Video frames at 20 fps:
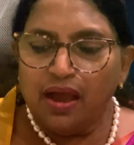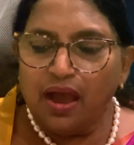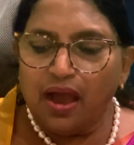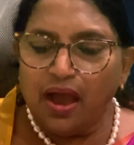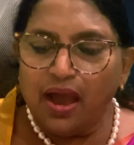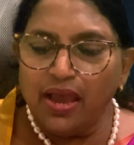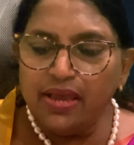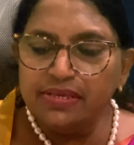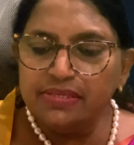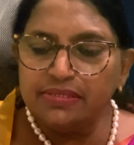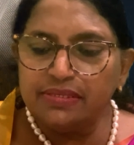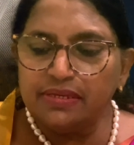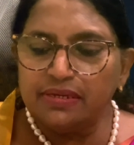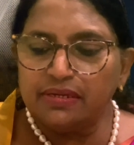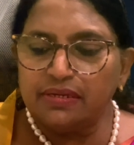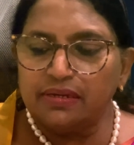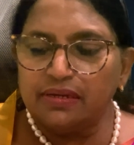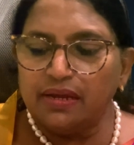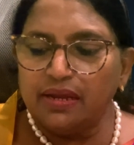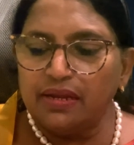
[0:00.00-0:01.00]

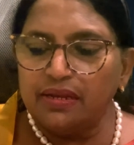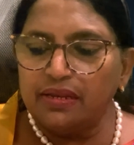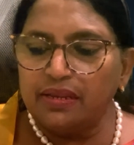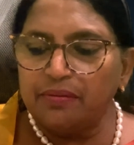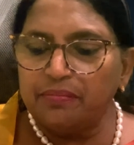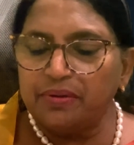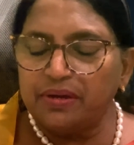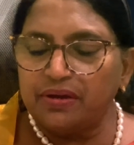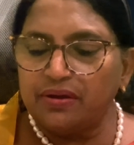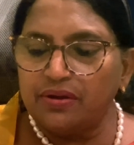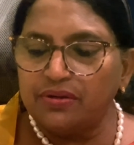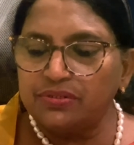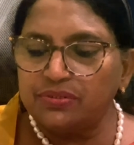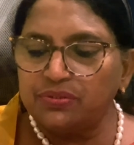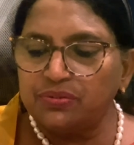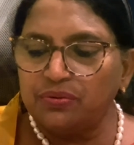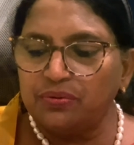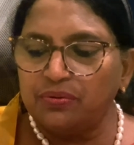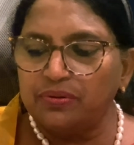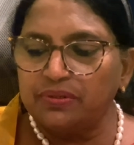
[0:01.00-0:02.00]
Isaac and Rebecca
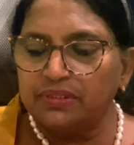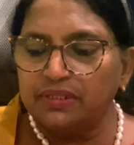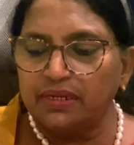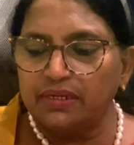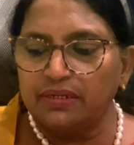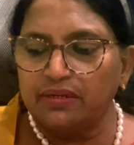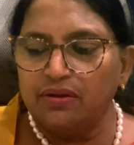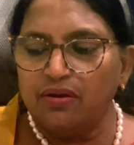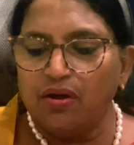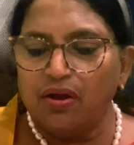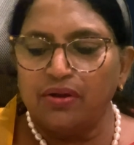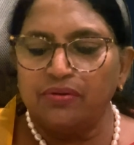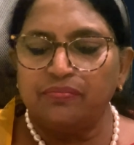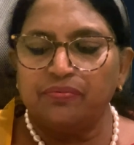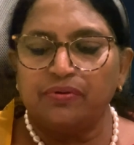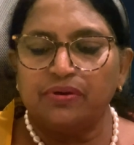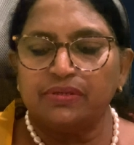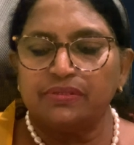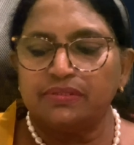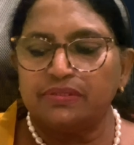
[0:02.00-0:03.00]
showed that God
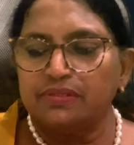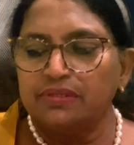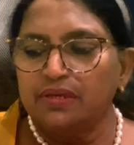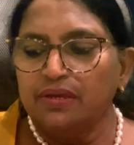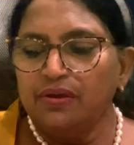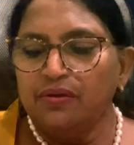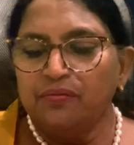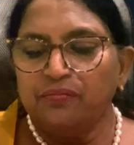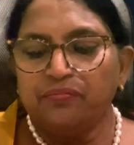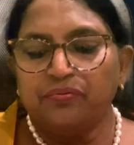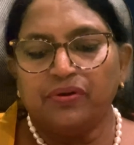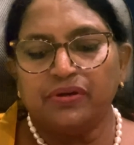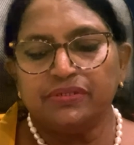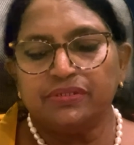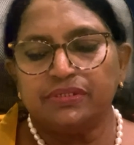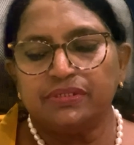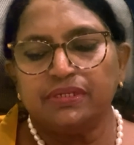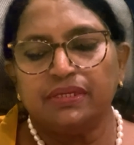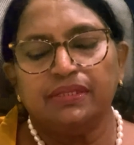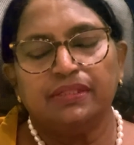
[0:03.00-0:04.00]
was
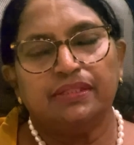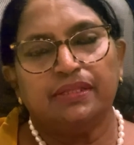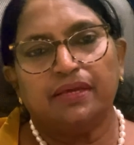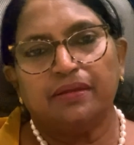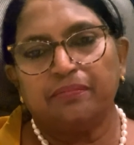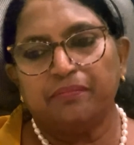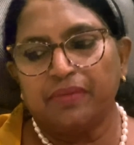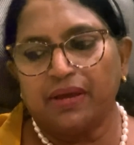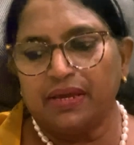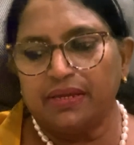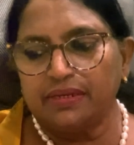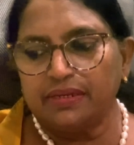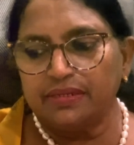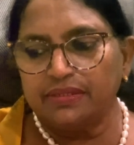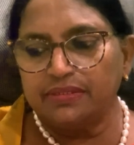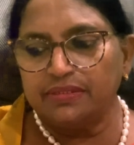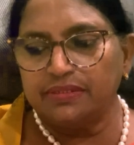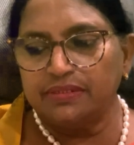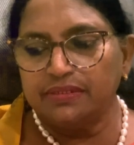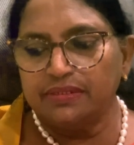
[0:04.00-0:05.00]
first in their
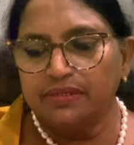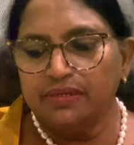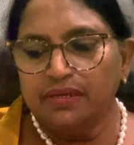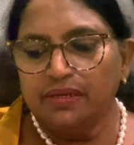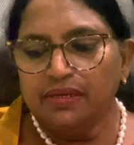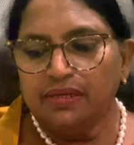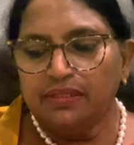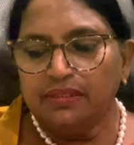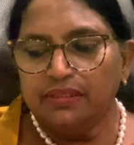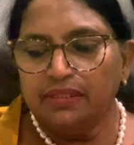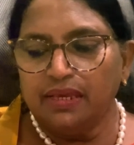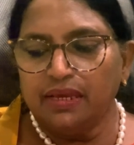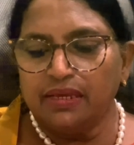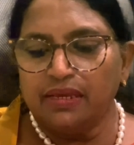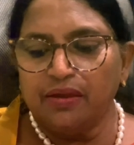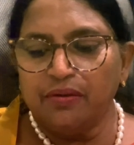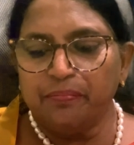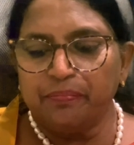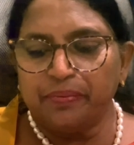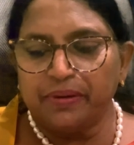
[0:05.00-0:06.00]
marriage. They
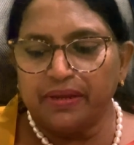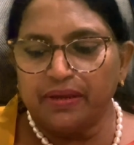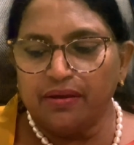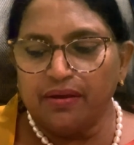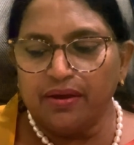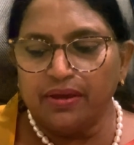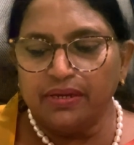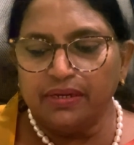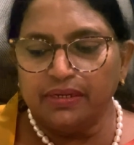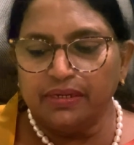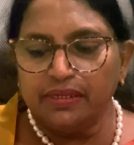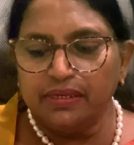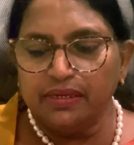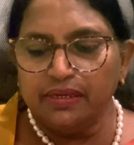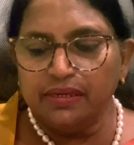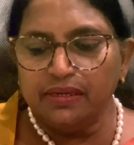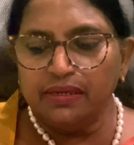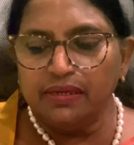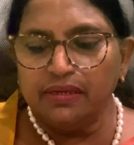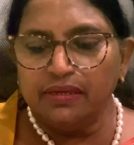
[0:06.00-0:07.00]
gave
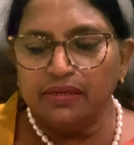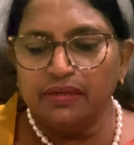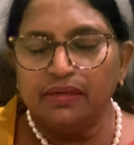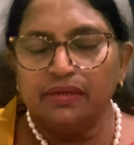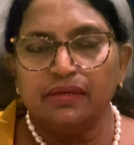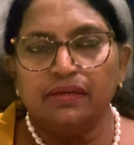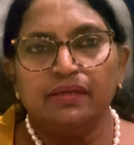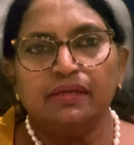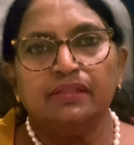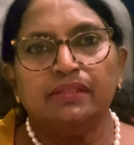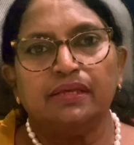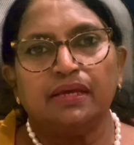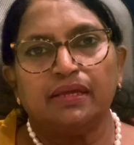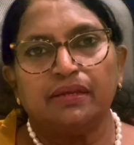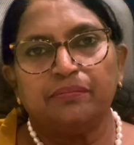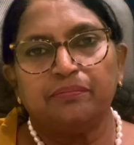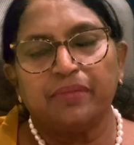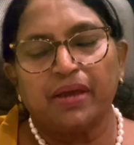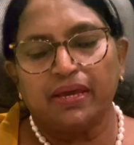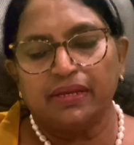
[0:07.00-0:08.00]
priority in
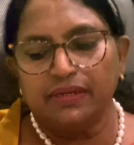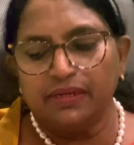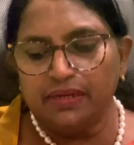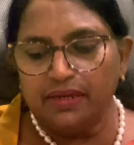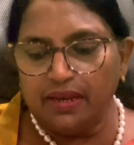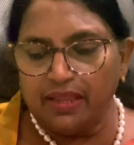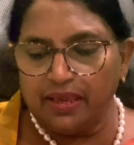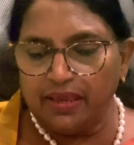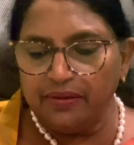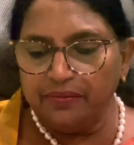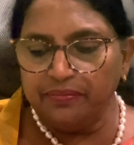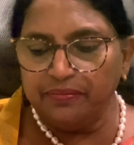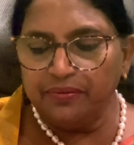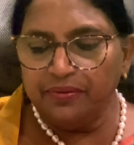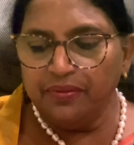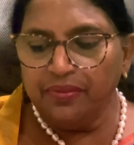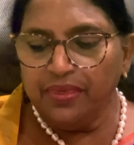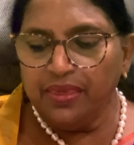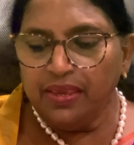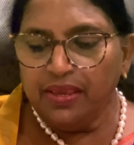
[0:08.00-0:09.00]
their married life.
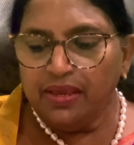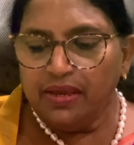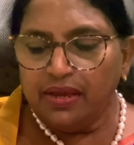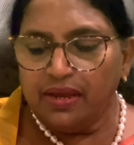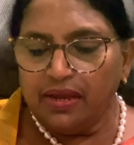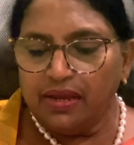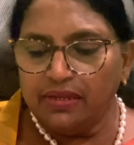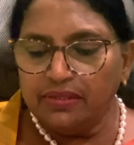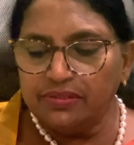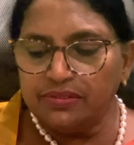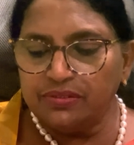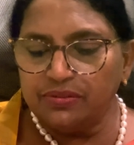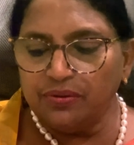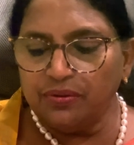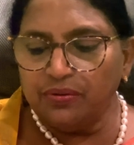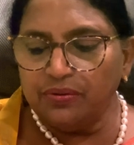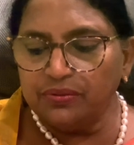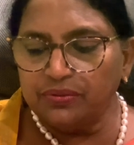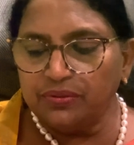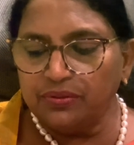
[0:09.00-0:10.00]
And
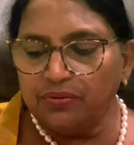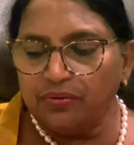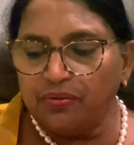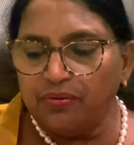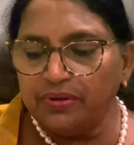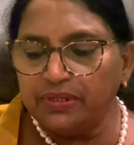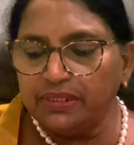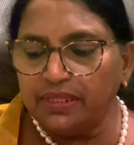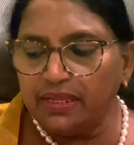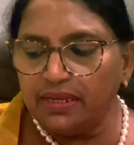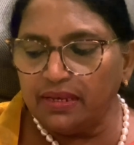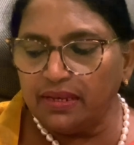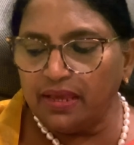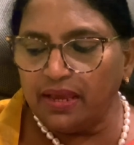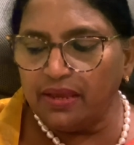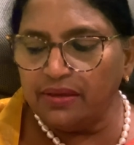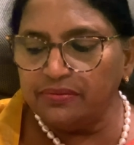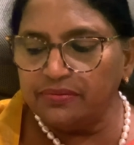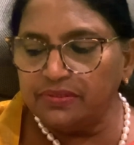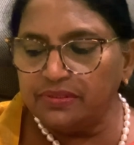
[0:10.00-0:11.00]
so throughout their
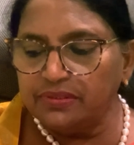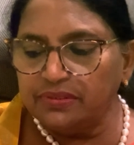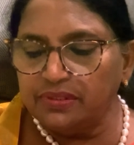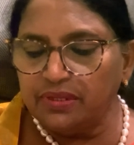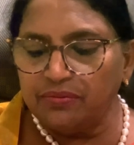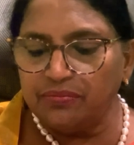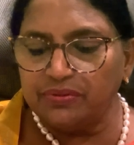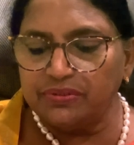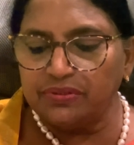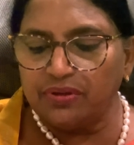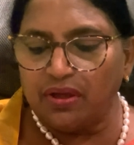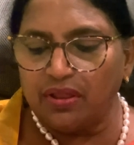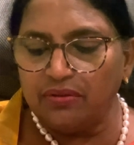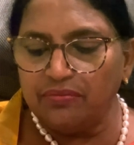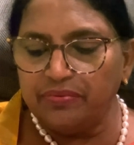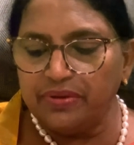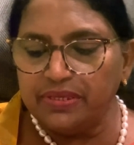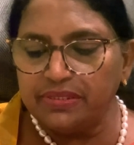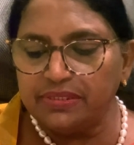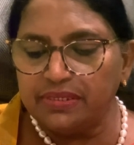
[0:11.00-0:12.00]
lives, there was
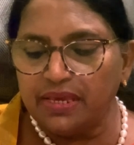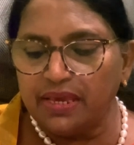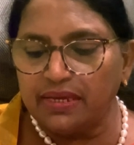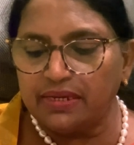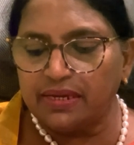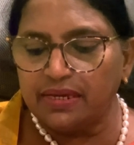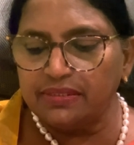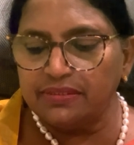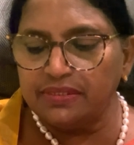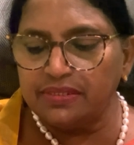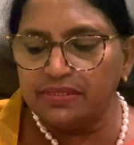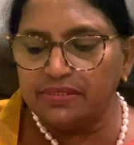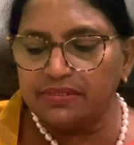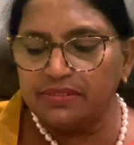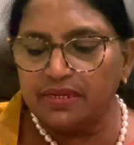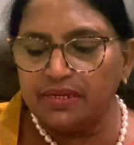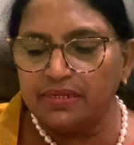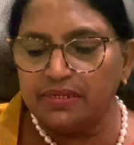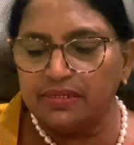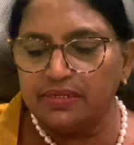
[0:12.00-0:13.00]
always a
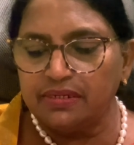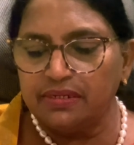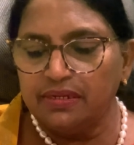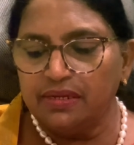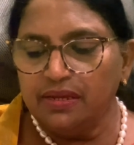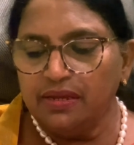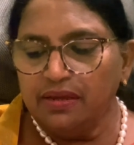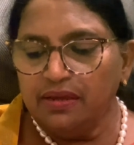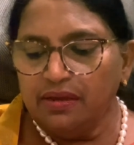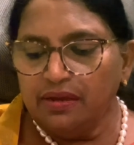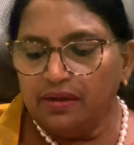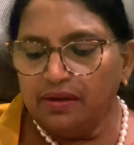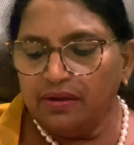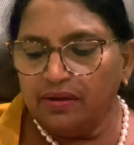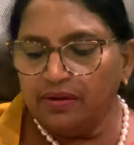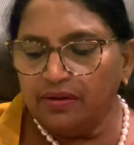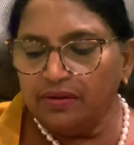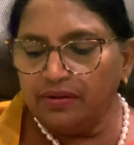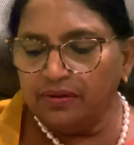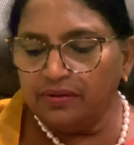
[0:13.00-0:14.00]
consistent
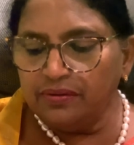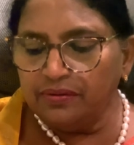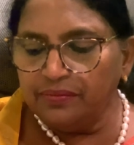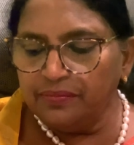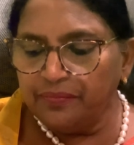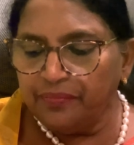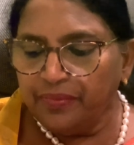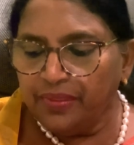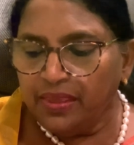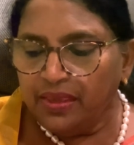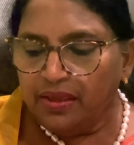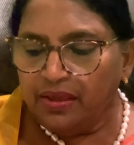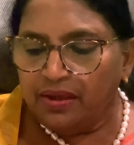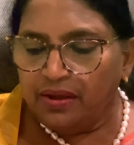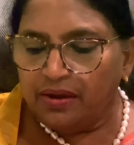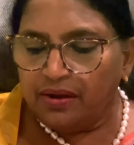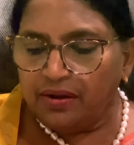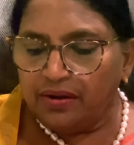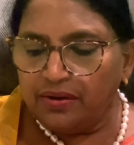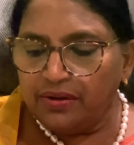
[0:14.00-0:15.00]

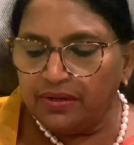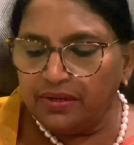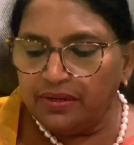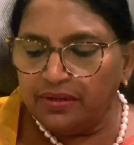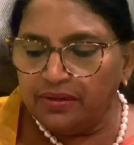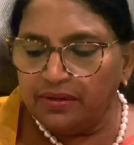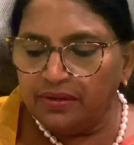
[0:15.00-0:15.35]
denotion